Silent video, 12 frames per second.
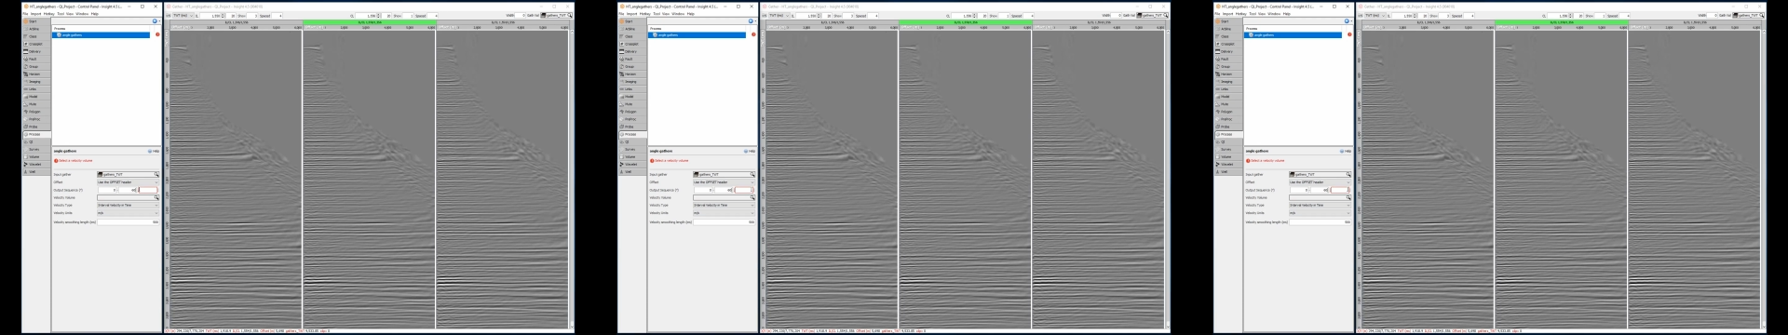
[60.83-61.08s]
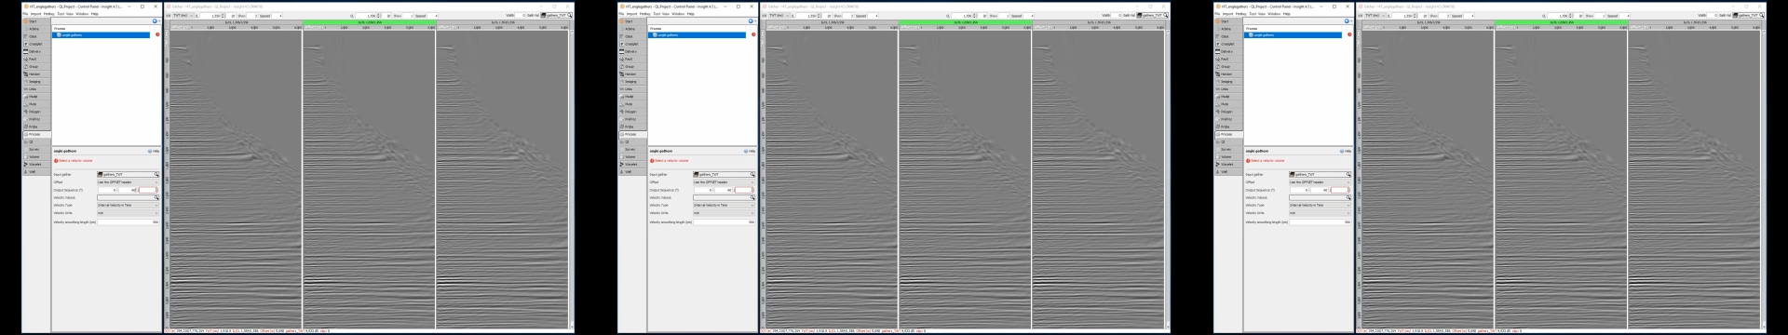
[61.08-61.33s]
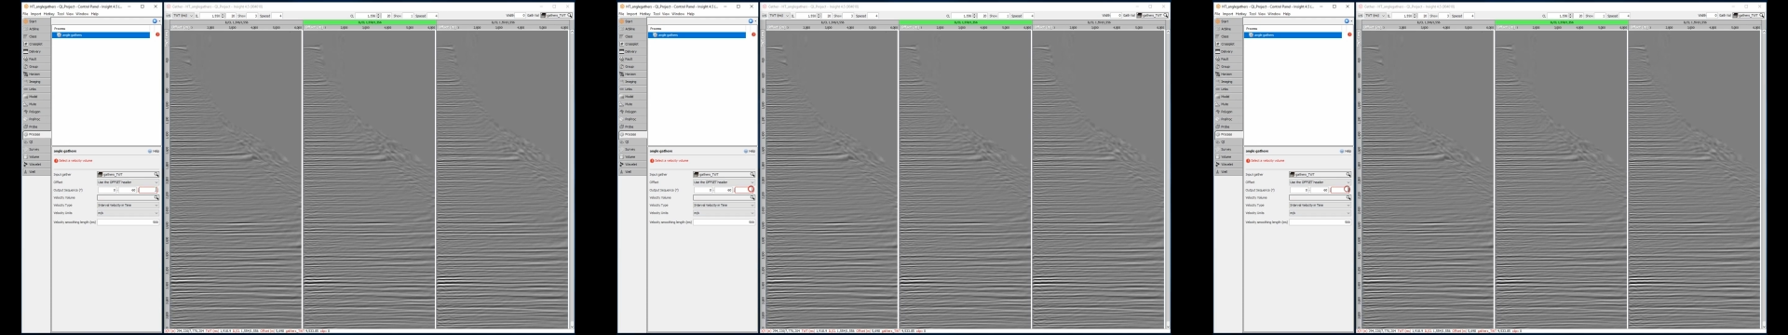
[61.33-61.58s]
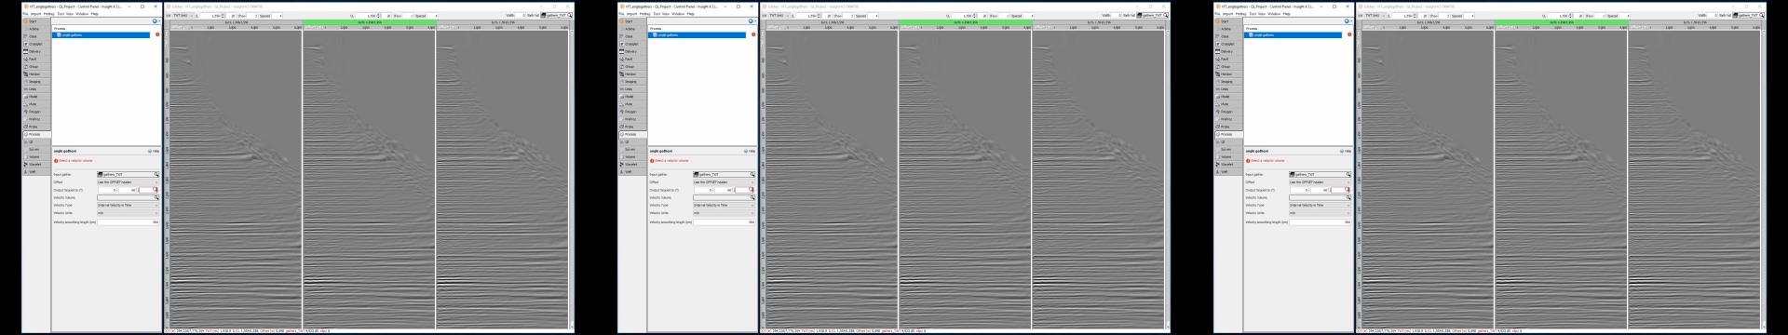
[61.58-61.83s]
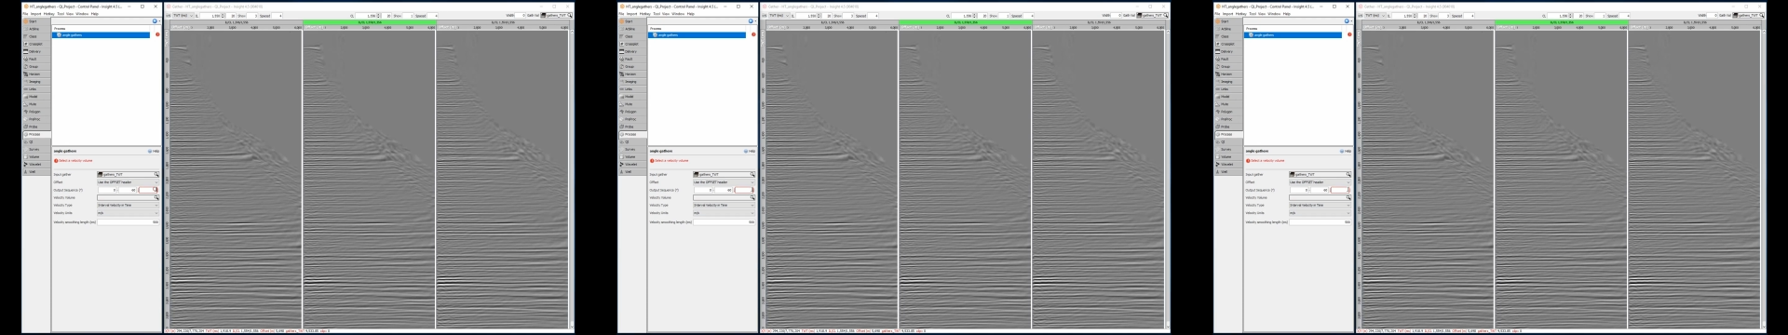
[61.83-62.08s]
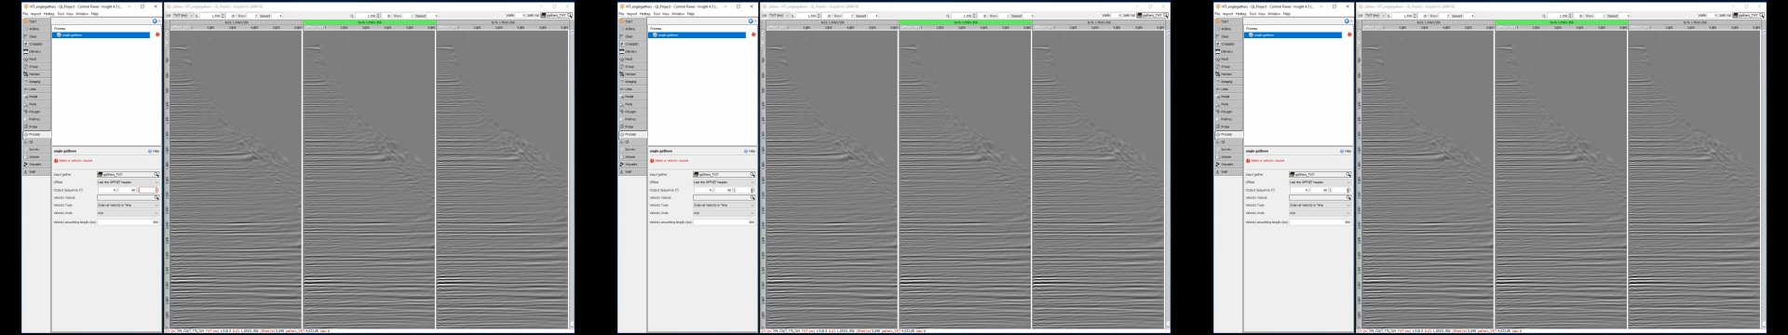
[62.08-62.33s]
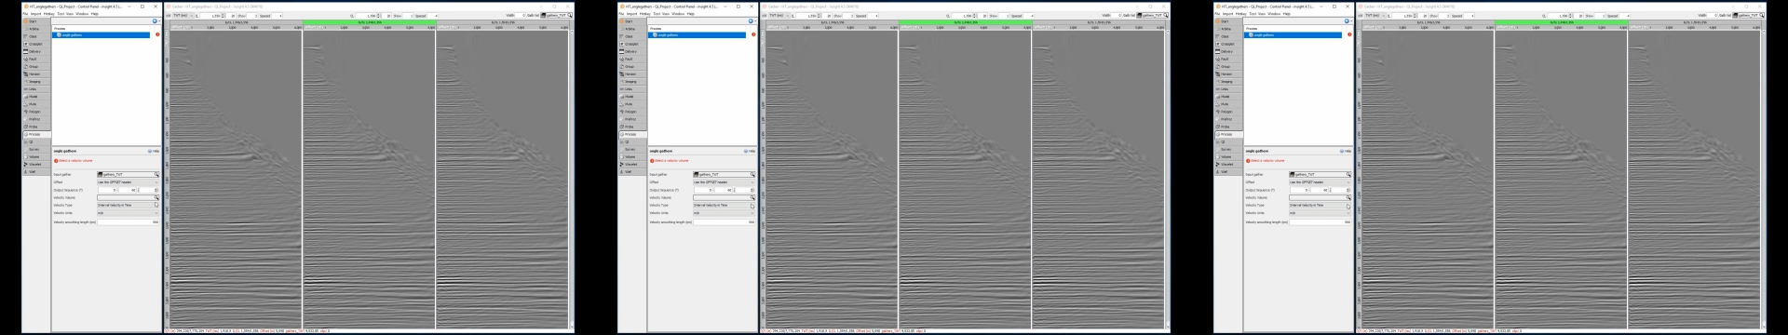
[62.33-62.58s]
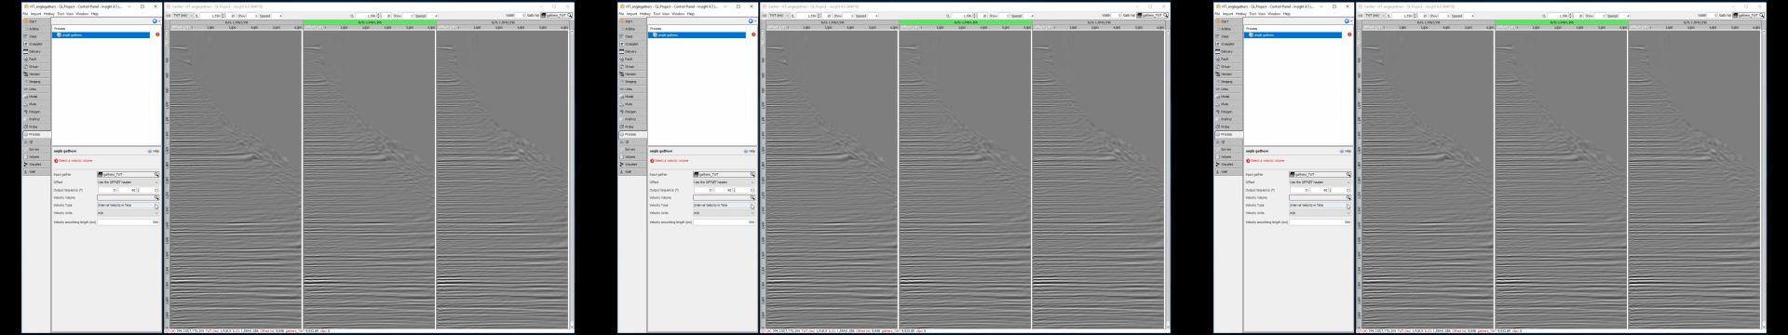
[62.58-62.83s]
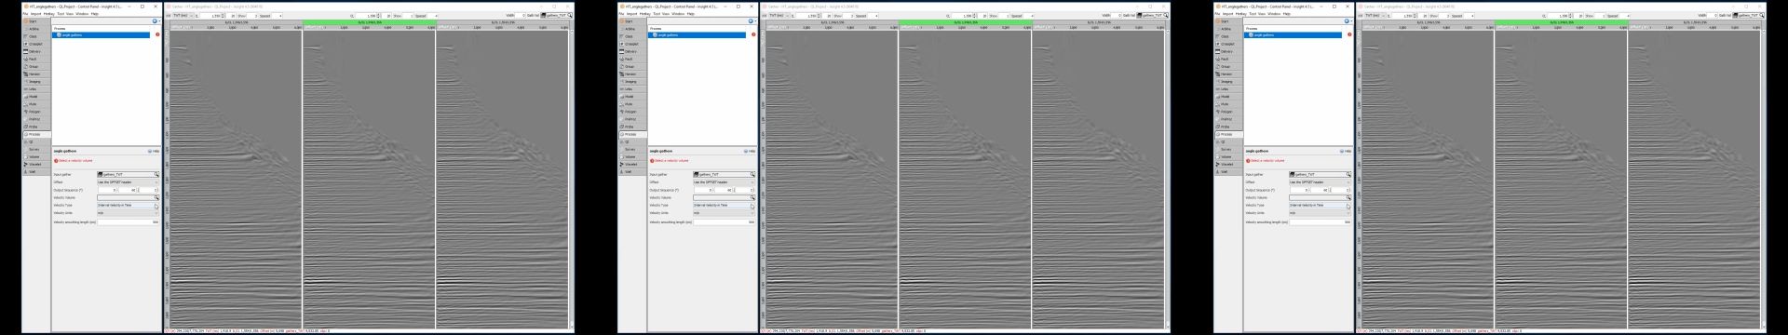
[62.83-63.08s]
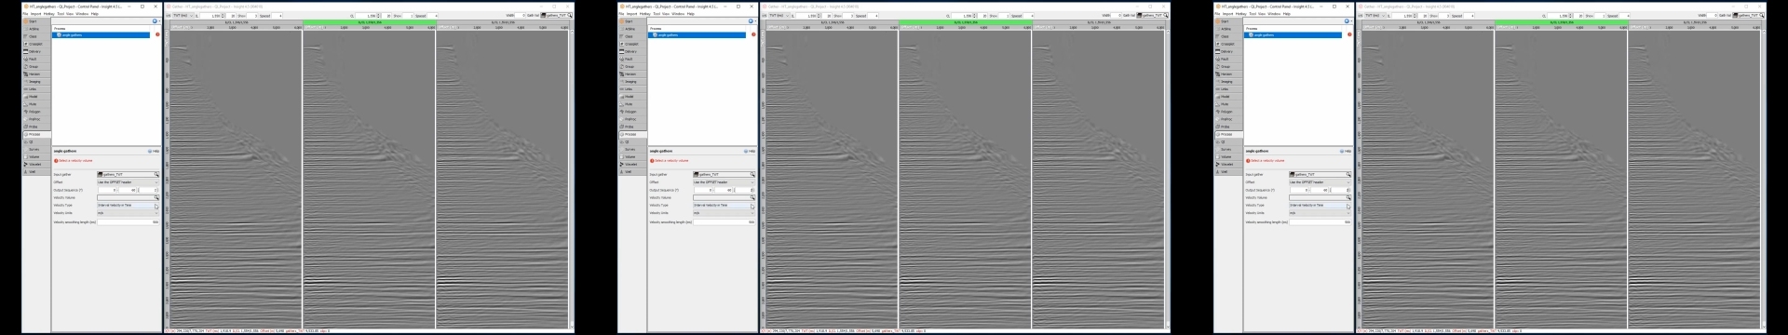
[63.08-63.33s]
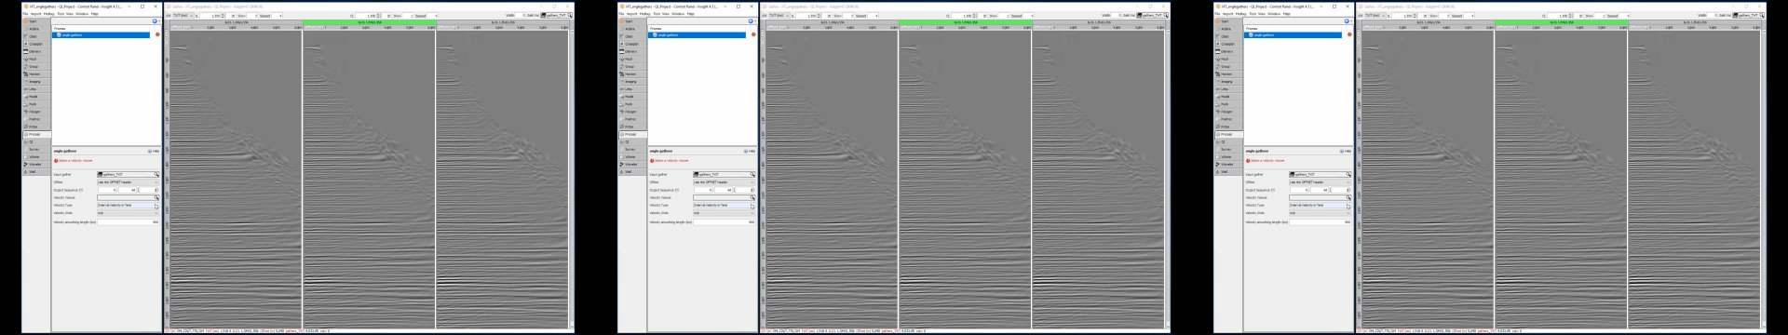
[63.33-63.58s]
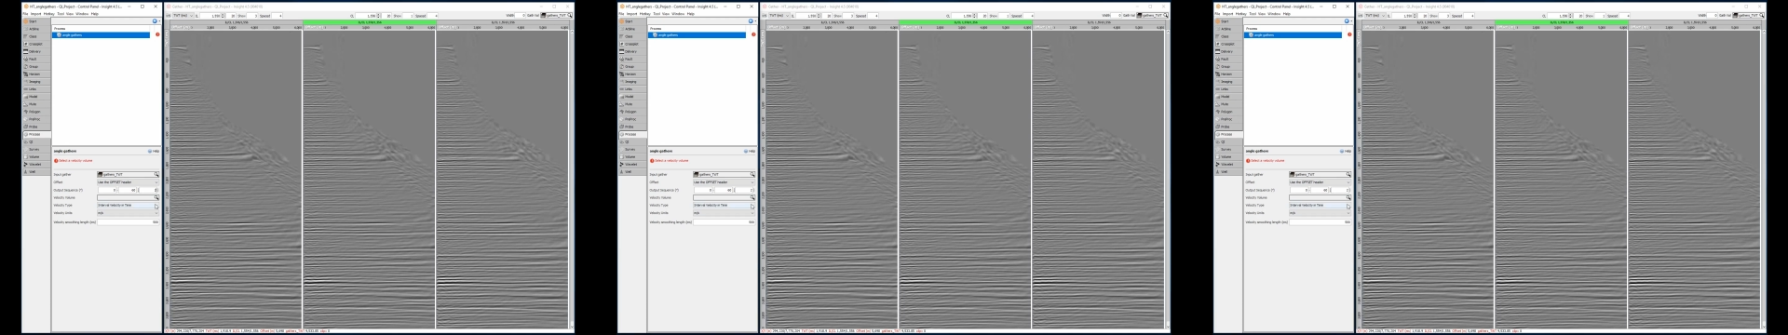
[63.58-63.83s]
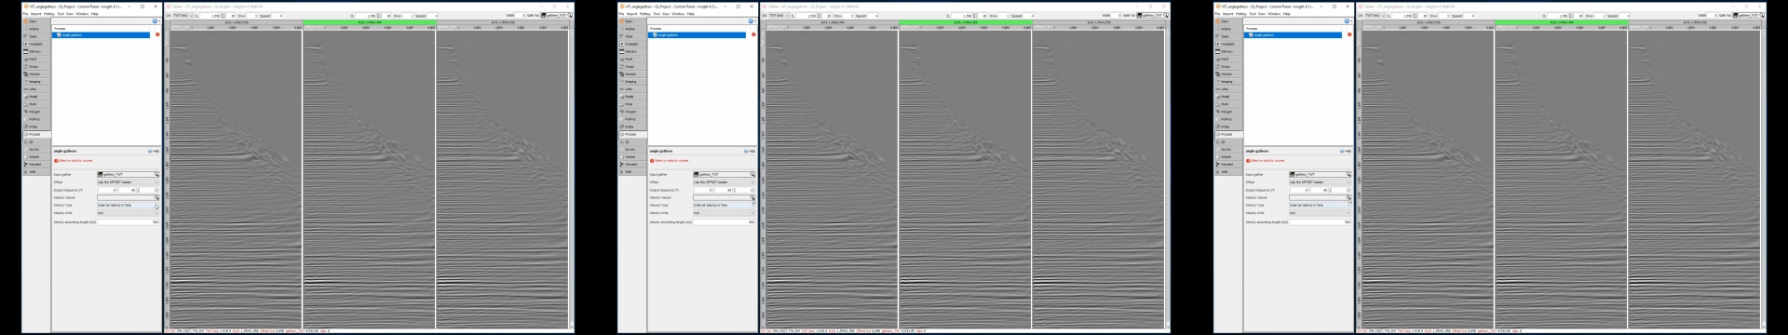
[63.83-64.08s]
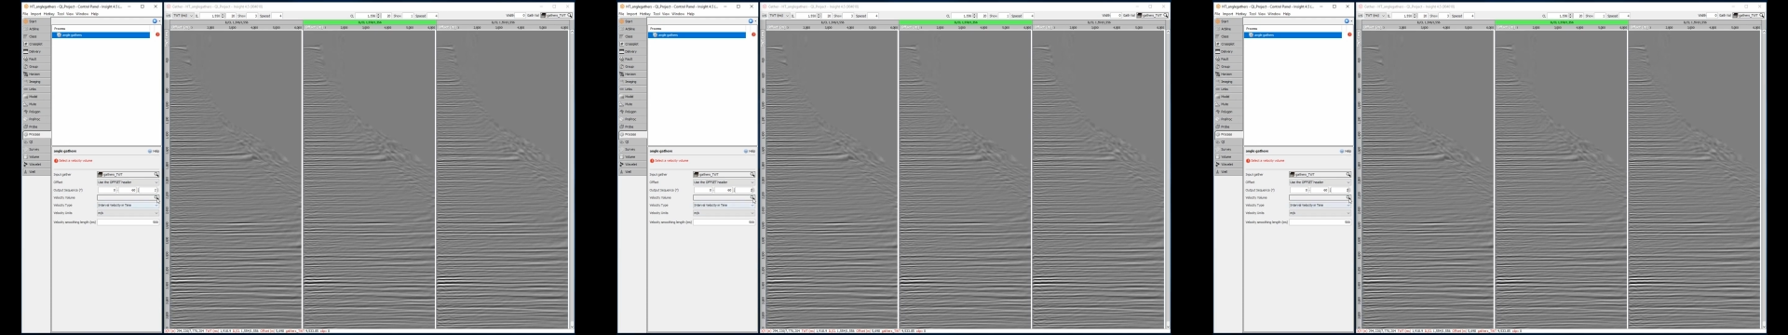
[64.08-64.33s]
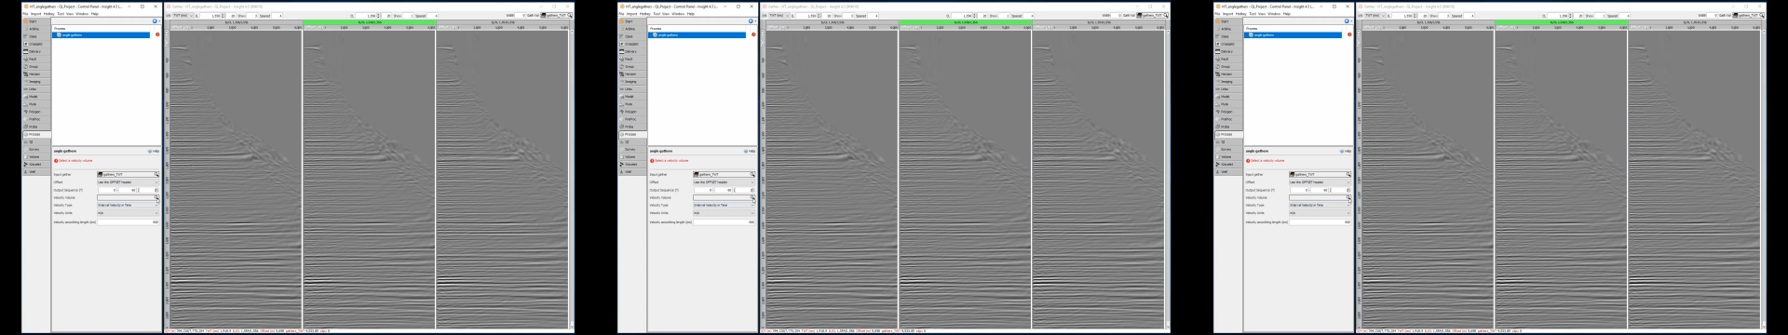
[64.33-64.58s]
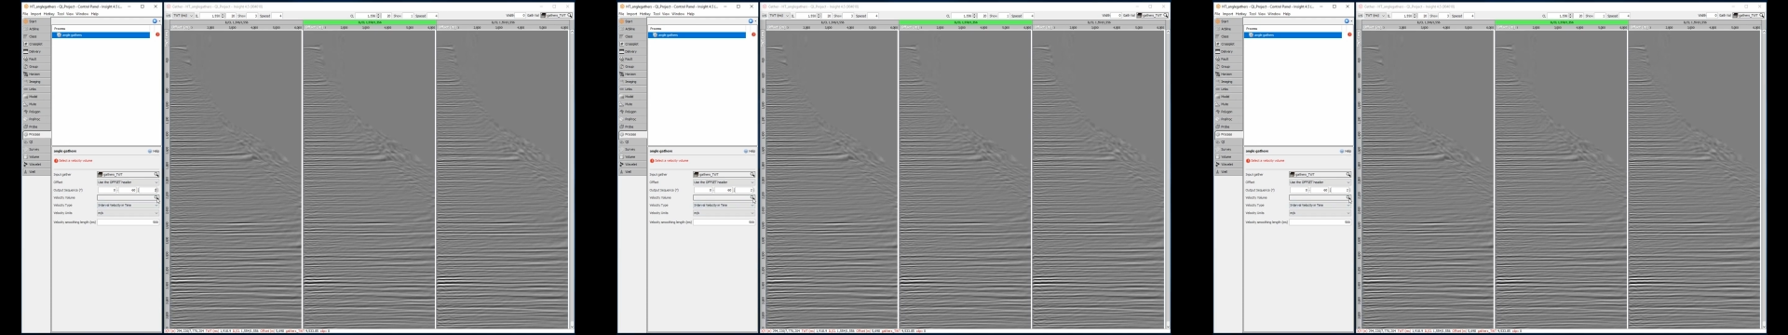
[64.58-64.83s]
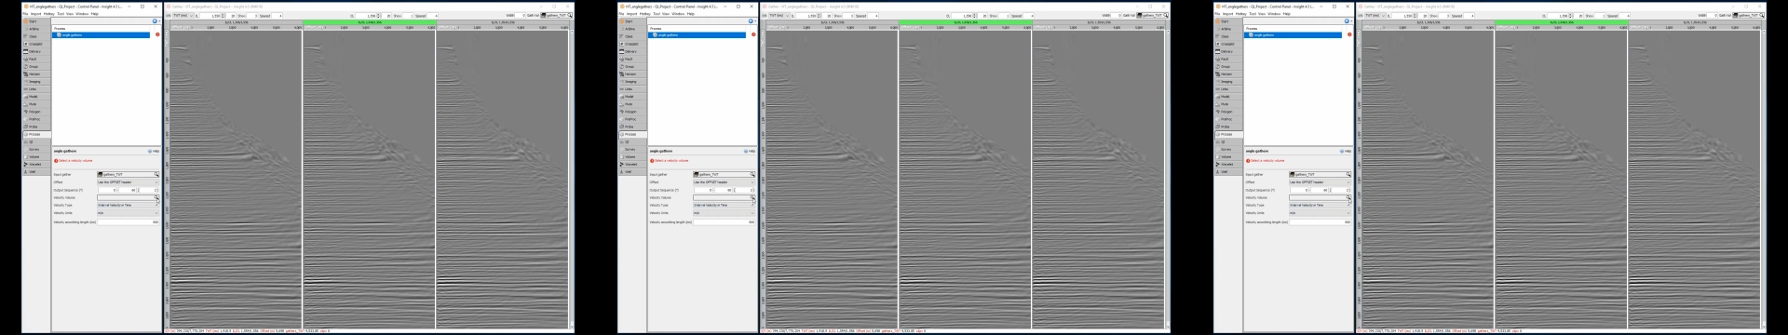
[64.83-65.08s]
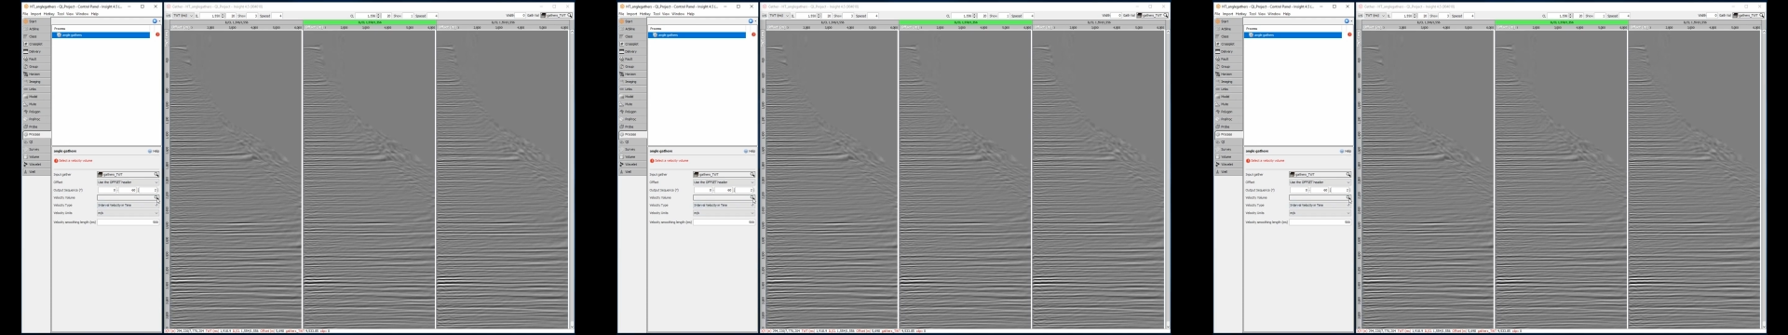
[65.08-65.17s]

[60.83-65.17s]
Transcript: No face is visible, so there are no lips to read.